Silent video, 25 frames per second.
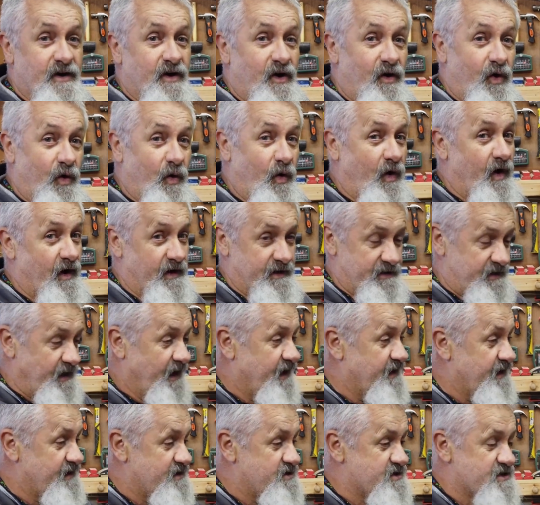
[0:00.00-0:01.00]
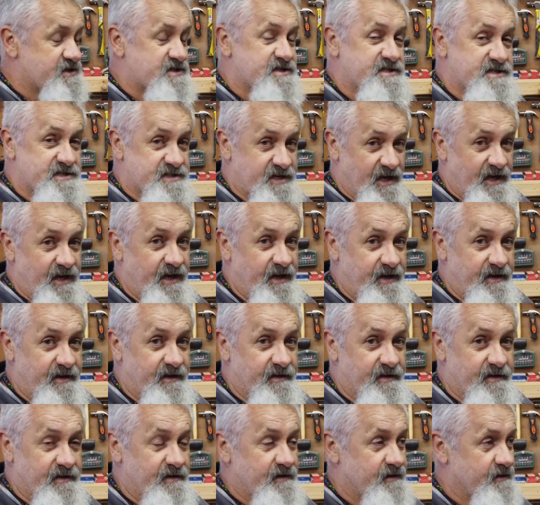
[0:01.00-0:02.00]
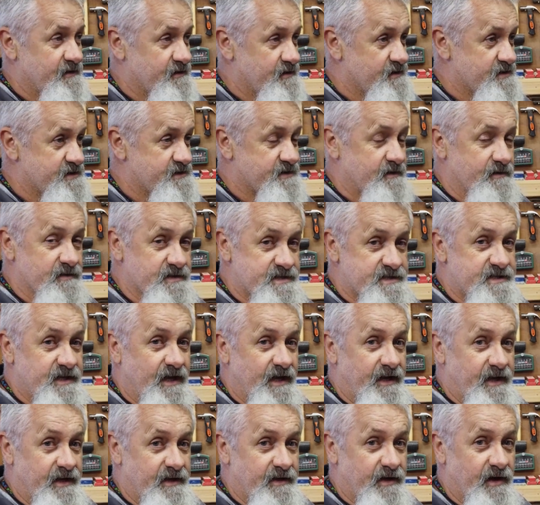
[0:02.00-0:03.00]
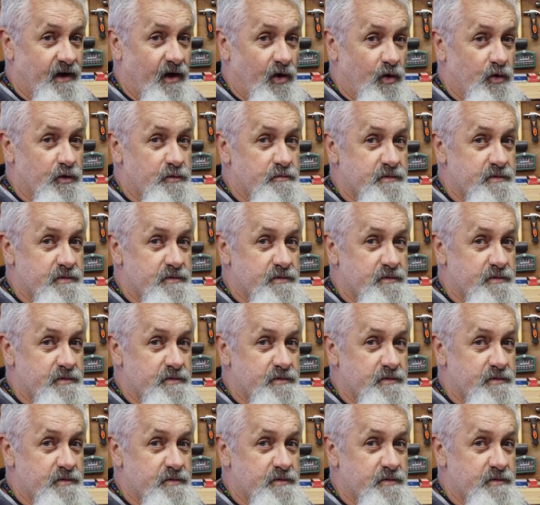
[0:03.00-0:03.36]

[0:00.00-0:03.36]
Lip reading: or are they just still selling the old